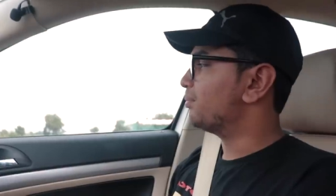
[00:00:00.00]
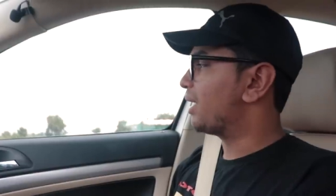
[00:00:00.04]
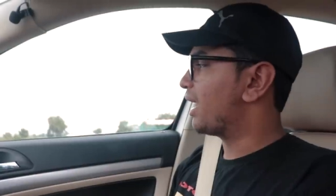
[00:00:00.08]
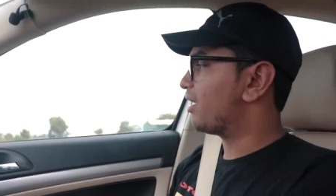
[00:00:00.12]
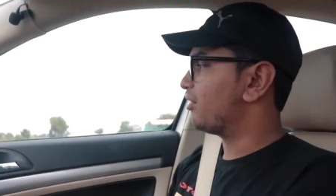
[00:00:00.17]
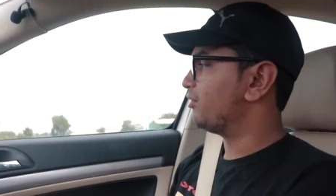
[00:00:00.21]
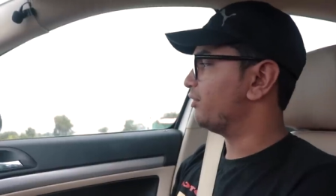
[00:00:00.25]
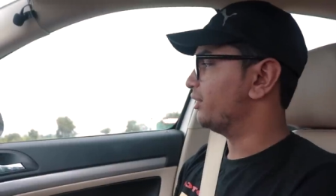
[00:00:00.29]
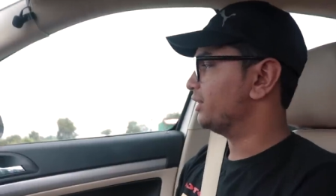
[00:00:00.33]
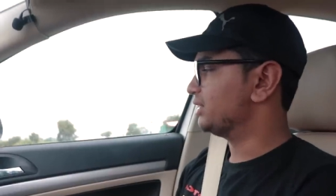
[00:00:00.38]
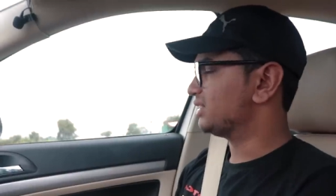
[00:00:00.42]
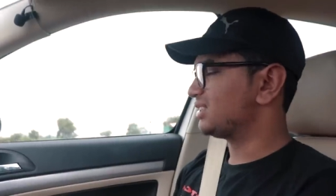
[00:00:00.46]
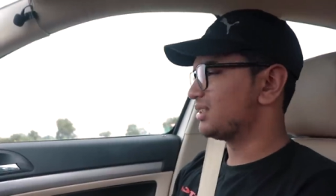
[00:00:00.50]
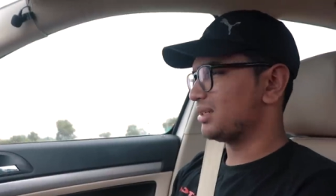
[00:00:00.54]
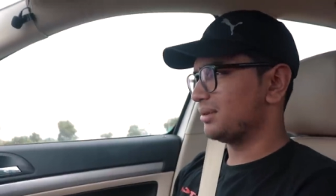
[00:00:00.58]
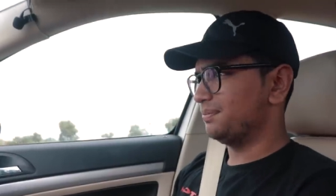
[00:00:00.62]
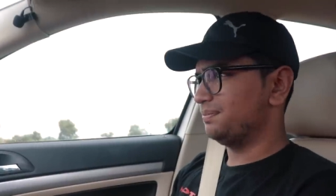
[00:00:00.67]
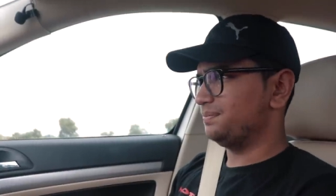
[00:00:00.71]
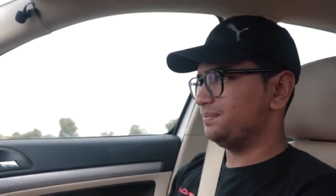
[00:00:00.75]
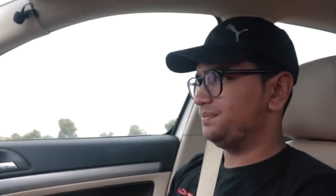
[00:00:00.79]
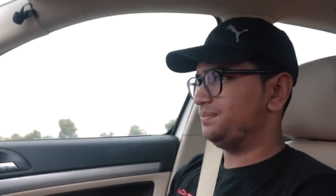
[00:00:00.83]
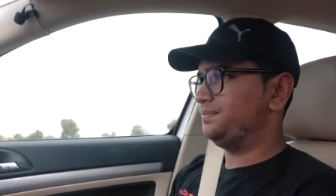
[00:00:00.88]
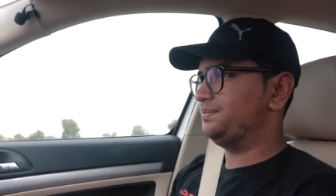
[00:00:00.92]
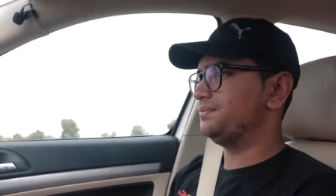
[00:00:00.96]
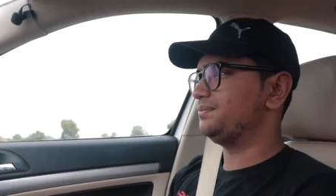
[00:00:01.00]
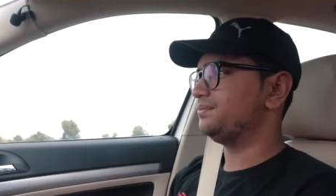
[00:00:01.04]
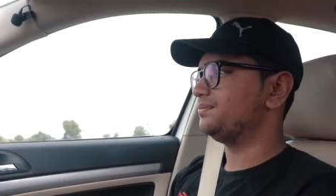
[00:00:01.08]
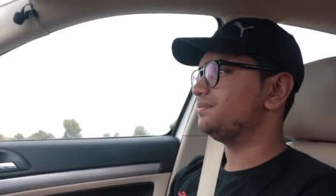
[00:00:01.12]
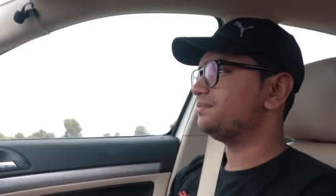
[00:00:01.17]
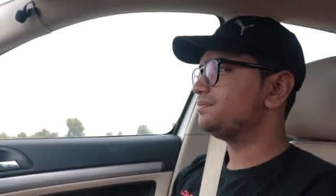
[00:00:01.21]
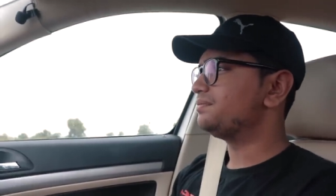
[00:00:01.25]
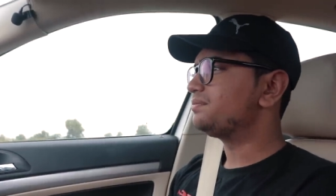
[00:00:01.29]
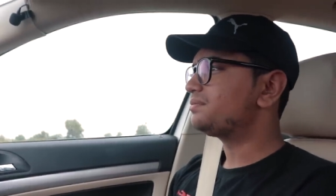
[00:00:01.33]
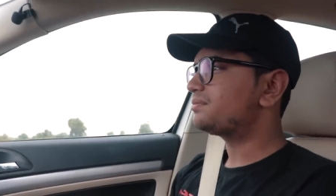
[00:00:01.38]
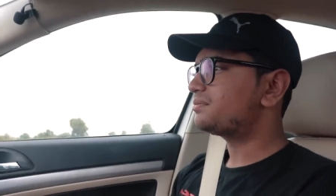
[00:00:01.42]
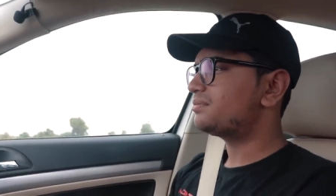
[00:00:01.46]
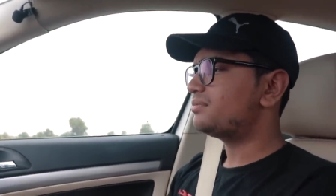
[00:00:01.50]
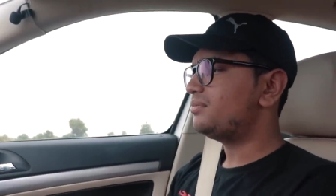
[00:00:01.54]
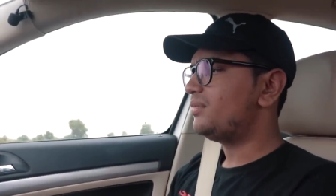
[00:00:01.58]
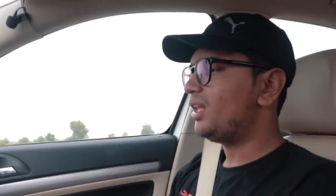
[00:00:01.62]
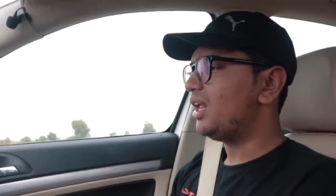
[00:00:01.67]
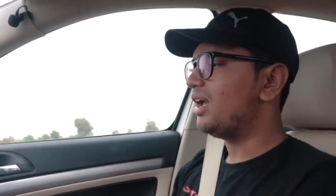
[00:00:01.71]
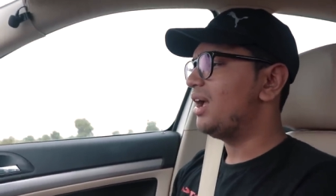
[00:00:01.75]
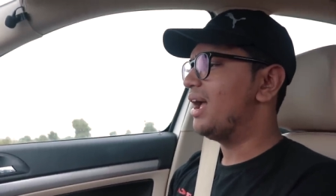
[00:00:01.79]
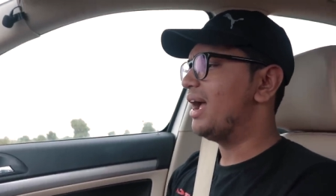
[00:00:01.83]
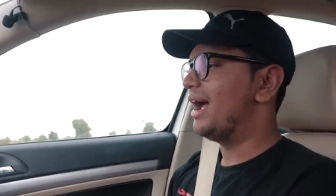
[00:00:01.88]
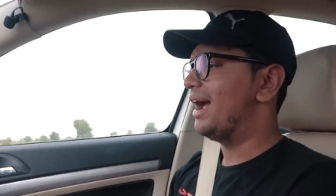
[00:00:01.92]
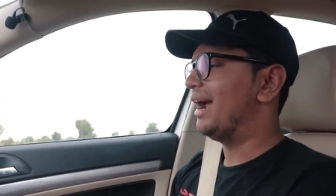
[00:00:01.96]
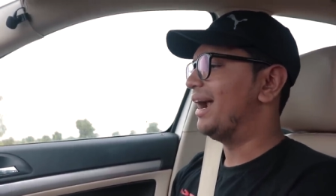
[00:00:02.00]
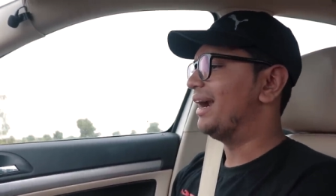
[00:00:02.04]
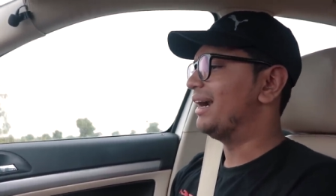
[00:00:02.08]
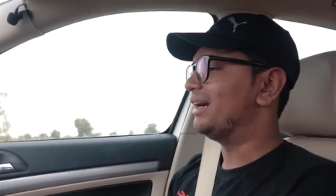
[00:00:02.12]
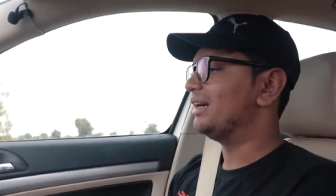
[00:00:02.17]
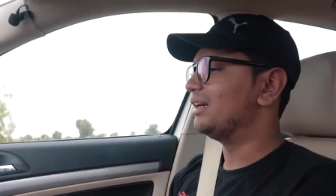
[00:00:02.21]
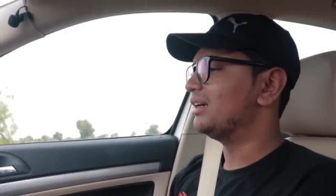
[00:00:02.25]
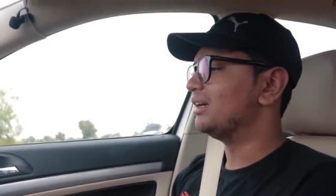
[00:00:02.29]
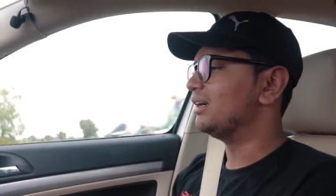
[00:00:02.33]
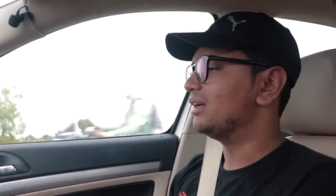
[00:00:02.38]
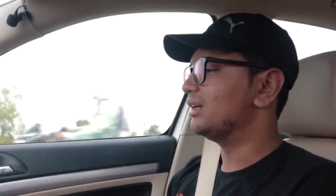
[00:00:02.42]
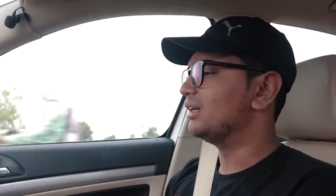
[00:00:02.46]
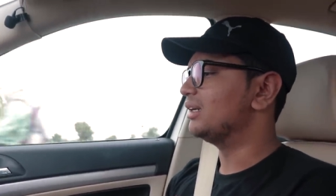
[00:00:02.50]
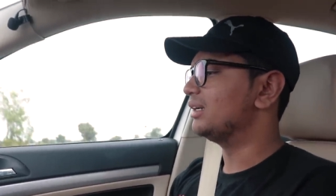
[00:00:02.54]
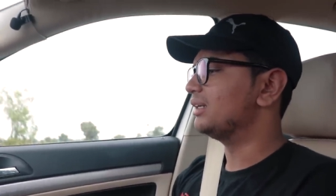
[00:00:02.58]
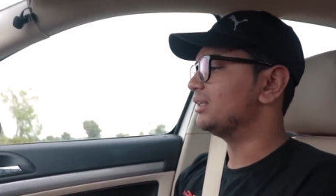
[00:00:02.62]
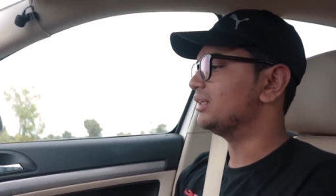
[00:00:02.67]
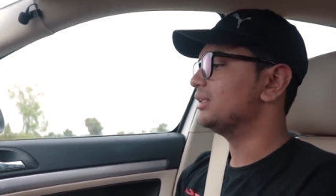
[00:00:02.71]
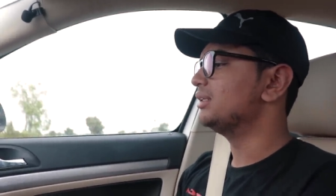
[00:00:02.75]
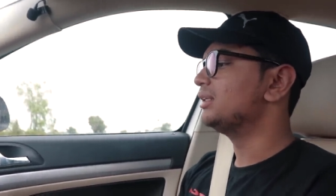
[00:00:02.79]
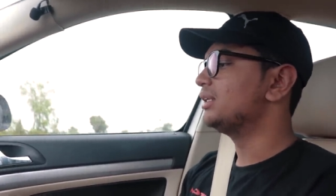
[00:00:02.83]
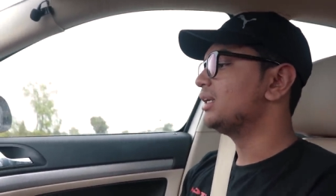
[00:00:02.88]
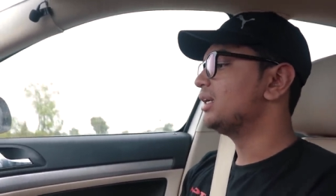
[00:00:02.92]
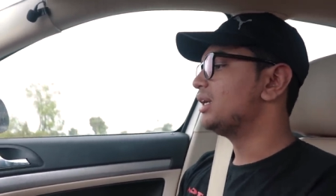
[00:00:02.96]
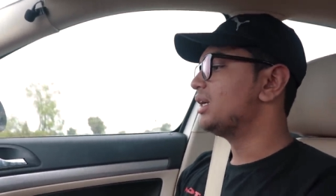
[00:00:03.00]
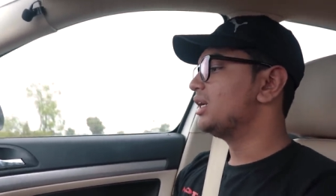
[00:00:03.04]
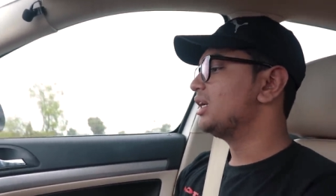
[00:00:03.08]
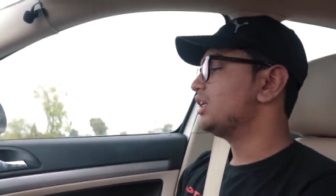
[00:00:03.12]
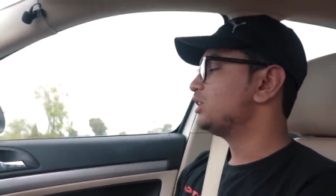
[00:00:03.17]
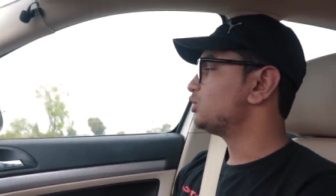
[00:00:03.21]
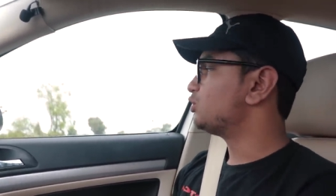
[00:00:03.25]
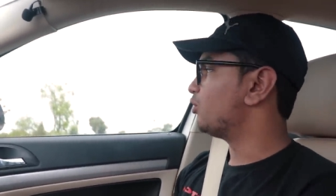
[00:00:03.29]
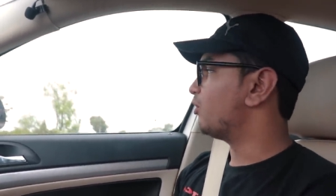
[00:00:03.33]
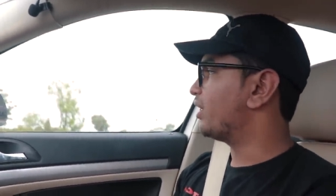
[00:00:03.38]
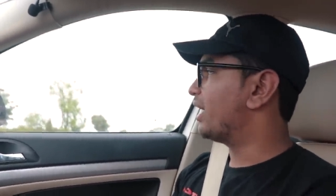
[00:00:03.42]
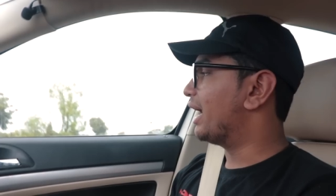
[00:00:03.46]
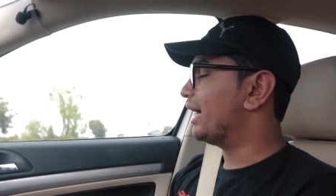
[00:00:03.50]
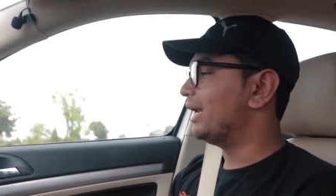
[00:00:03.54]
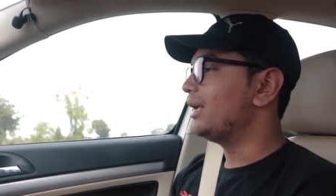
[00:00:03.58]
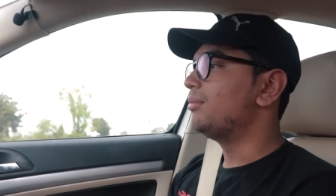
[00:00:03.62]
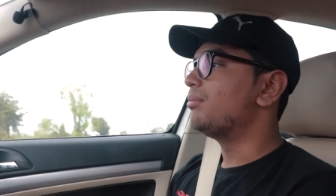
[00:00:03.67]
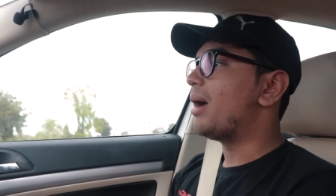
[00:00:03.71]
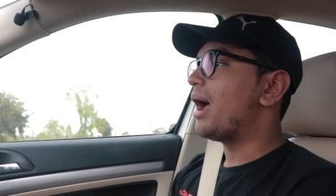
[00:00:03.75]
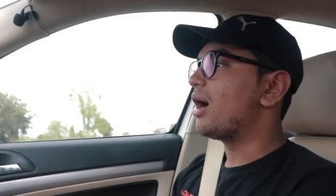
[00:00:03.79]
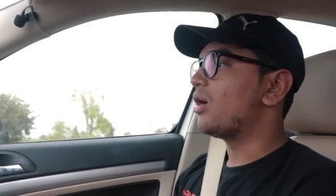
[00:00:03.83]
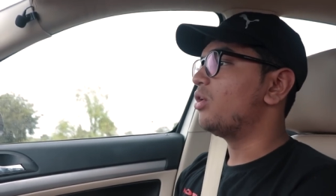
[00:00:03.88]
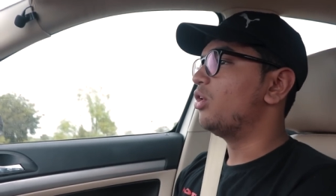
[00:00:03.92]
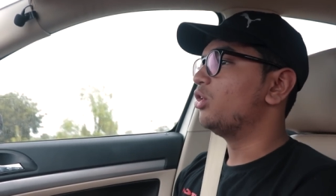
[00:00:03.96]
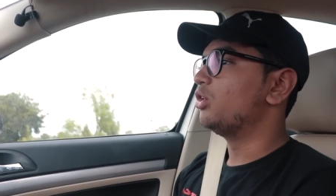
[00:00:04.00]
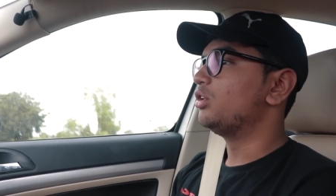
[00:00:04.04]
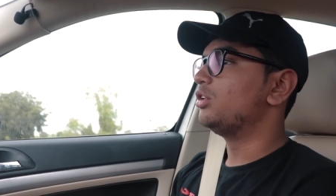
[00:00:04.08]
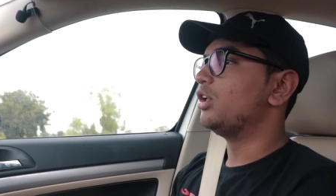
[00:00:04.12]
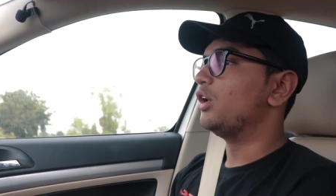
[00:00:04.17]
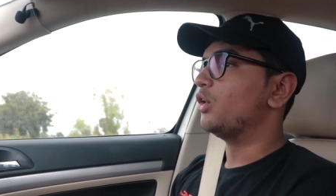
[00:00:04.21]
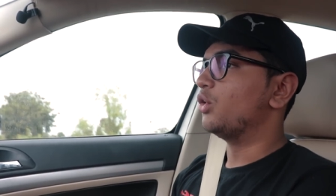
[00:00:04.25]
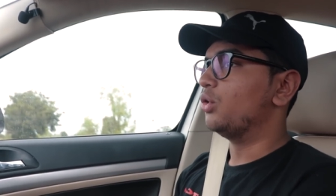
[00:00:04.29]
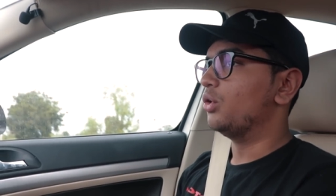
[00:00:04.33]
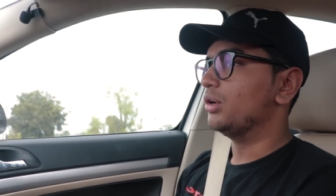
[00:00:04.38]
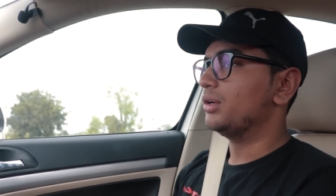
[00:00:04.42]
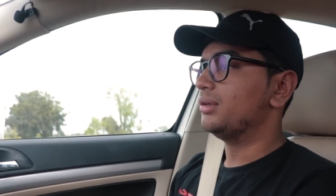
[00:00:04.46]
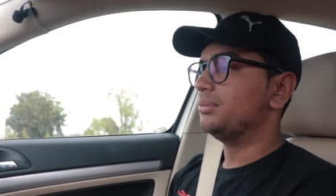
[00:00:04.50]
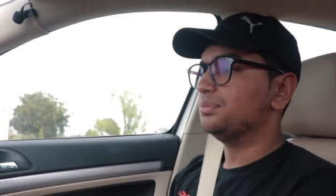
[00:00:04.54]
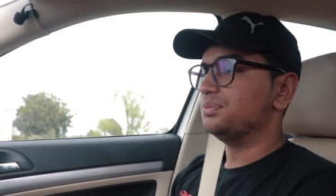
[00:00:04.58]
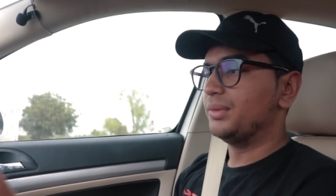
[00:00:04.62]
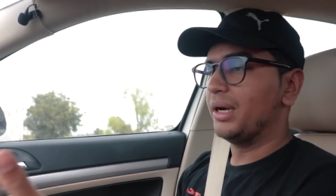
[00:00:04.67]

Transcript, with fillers: breakfast and uh, so we're getting back onto the road.